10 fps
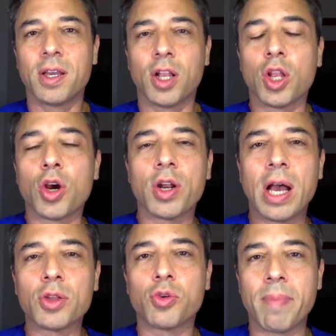learn
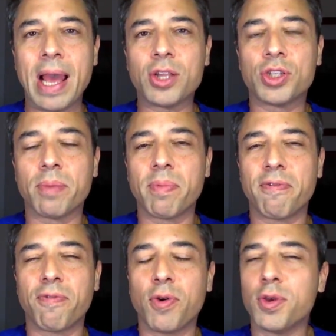how to manage them
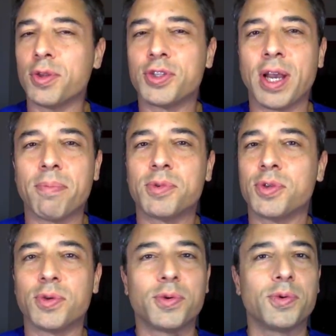before you jump
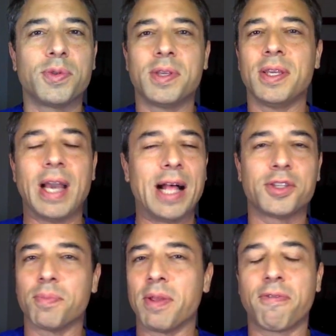to the
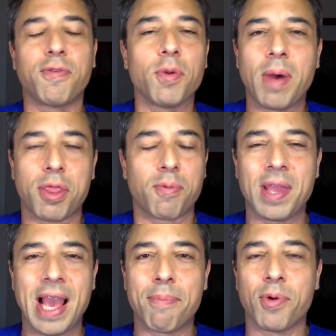ultimate full mouth
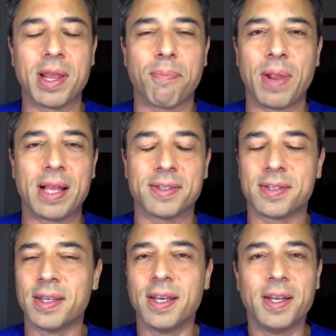rehab on
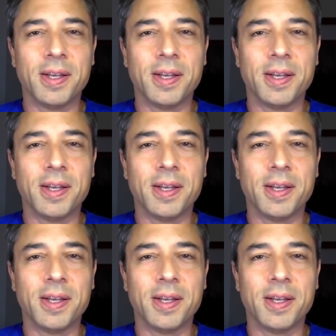implants.